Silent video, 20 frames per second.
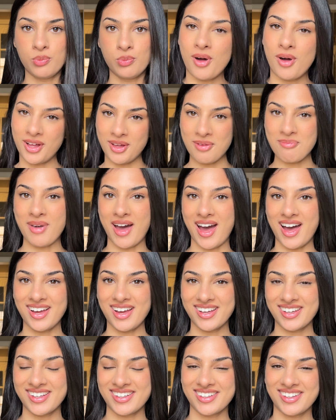Welcome
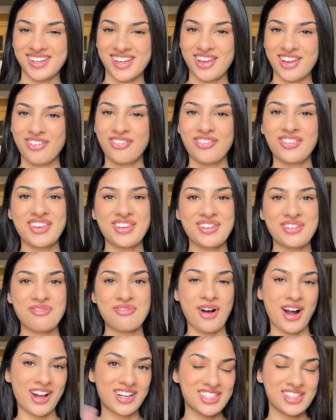back. If you
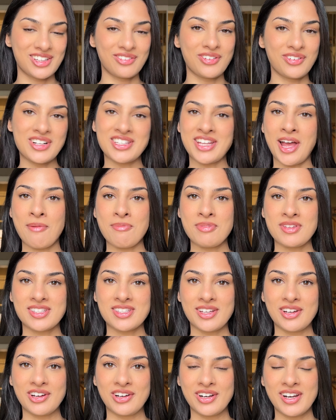watched the first
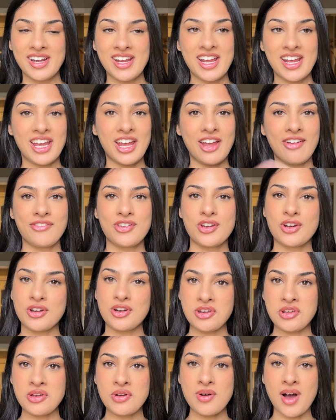episode, if you're
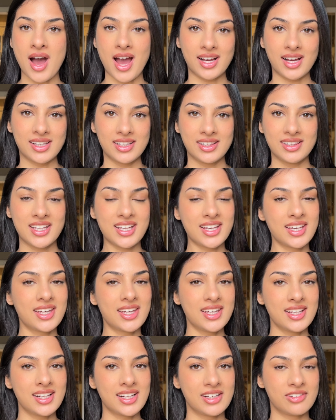new, I can link
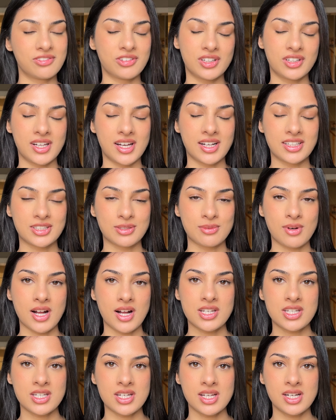it if you'd like to
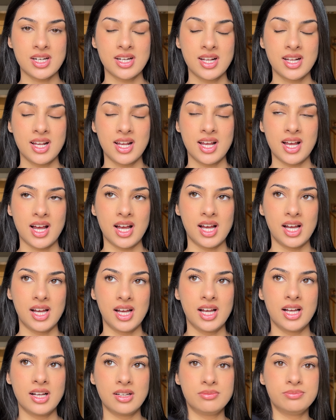watch it.
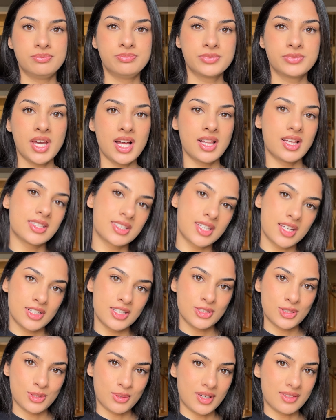Um, yeah, let's get
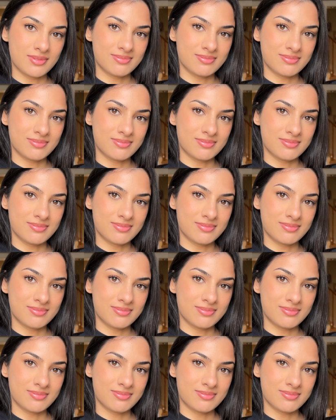into it.